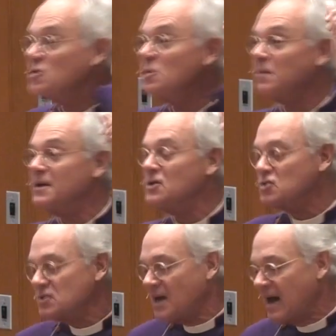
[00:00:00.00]
you
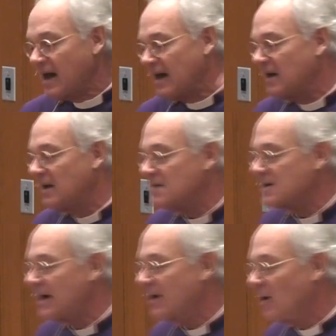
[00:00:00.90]
please stand
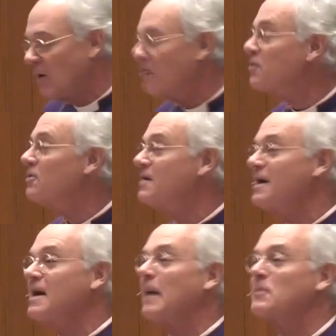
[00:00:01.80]
as I call your
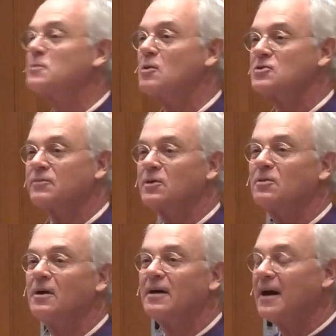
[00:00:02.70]
names? Most of
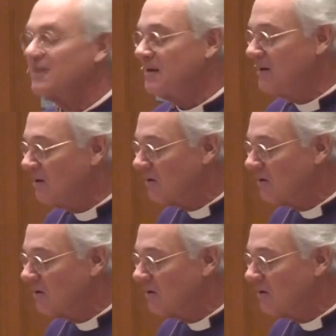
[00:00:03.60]
you, I think, are